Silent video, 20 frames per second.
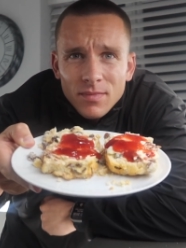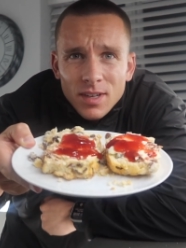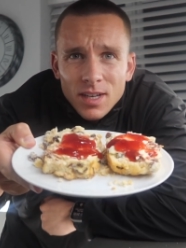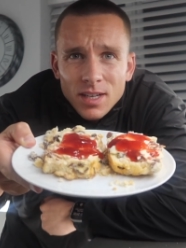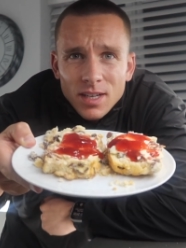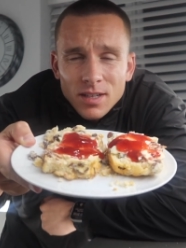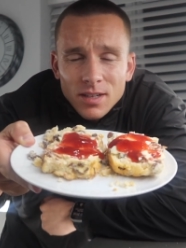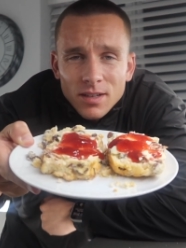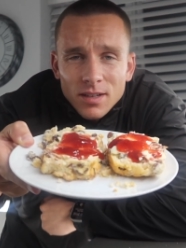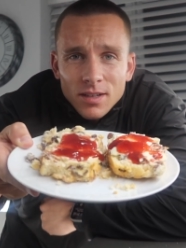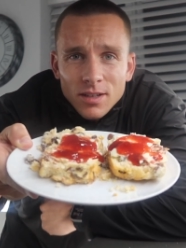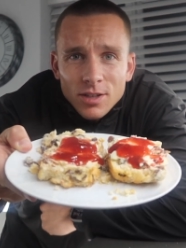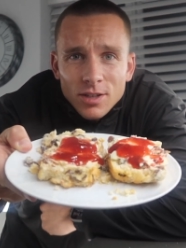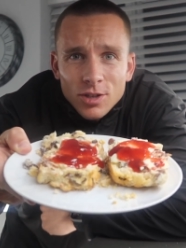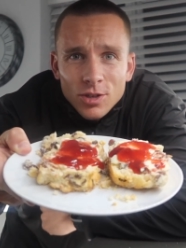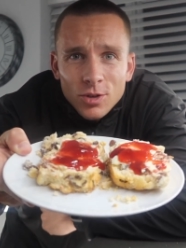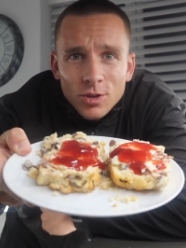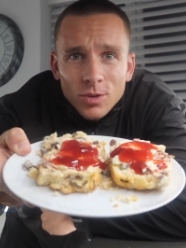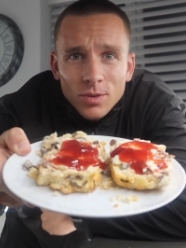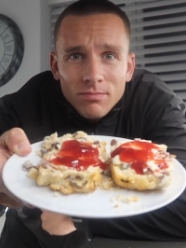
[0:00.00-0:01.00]
It's a
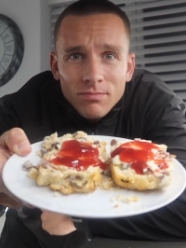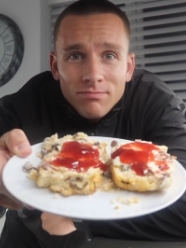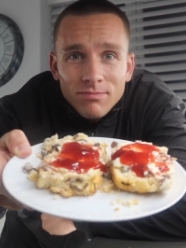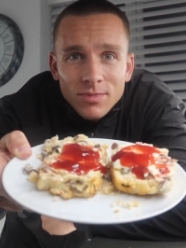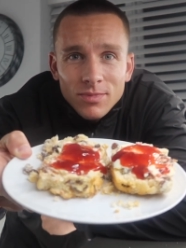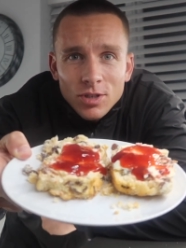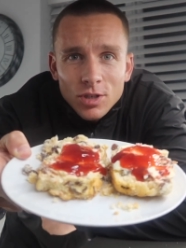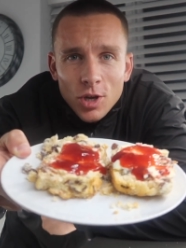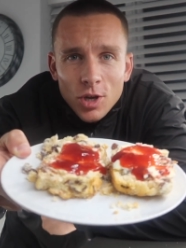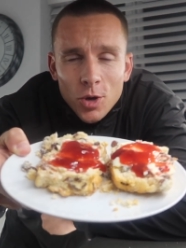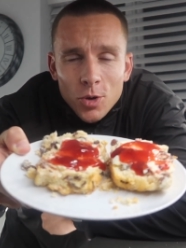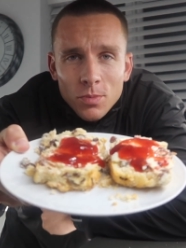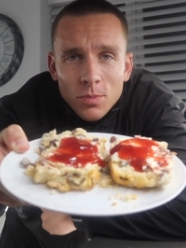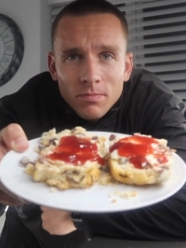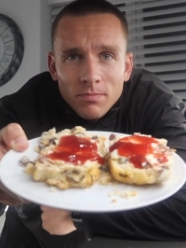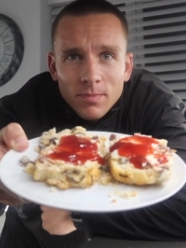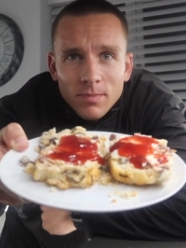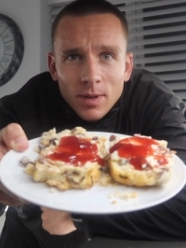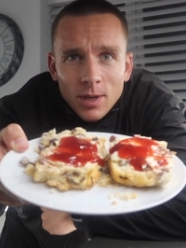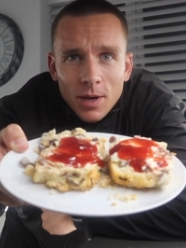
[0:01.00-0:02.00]
scone,
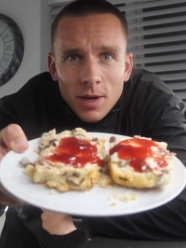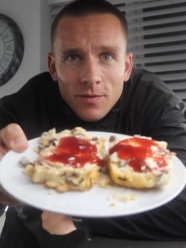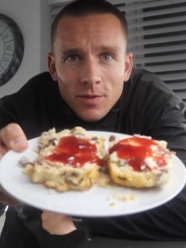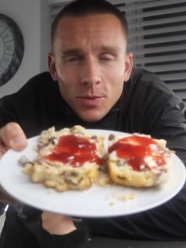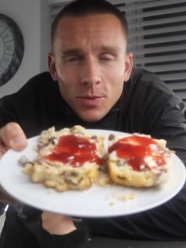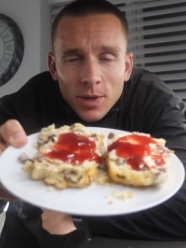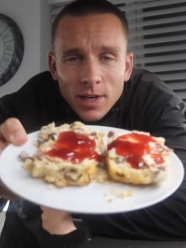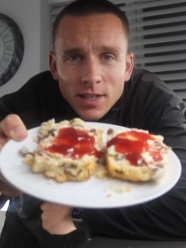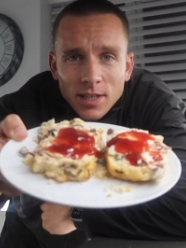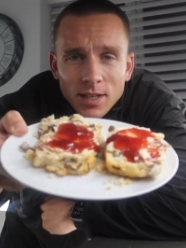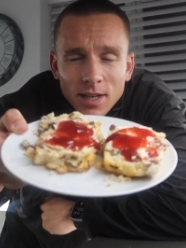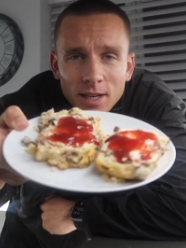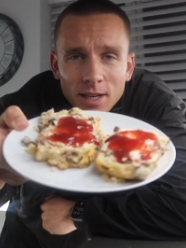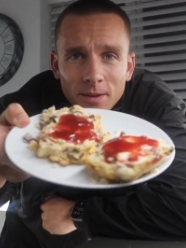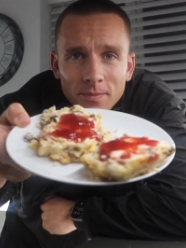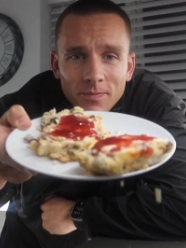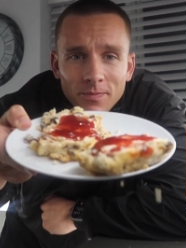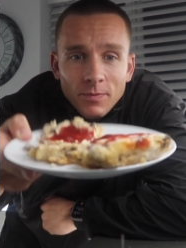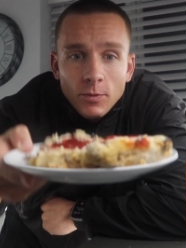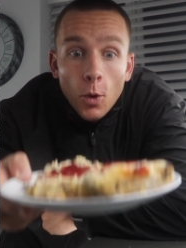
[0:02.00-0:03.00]
scone, however you want to say it.